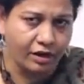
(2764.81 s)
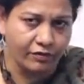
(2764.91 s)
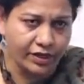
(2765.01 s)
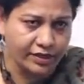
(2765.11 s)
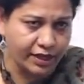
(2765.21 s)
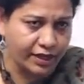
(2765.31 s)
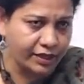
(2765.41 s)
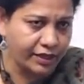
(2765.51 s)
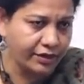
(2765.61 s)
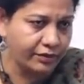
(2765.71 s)
how
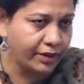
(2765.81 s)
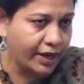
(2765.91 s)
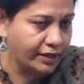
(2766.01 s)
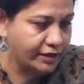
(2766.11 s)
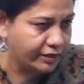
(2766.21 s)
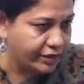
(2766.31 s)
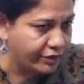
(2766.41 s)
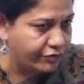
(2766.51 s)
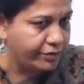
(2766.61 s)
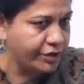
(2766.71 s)
exactly you gather the
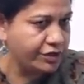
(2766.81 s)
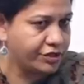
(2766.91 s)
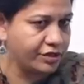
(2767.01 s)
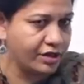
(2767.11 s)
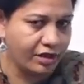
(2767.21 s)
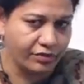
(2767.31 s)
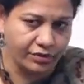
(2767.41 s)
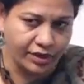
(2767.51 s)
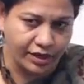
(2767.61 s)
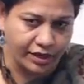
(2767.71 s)
information, how
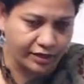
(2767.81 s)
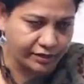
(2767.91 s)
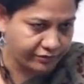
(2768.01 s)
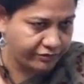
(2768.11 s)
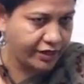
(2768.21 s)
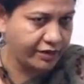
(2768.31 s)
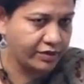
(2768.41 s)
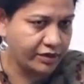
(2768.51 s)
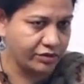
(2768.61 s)
you conduct the fieldwork.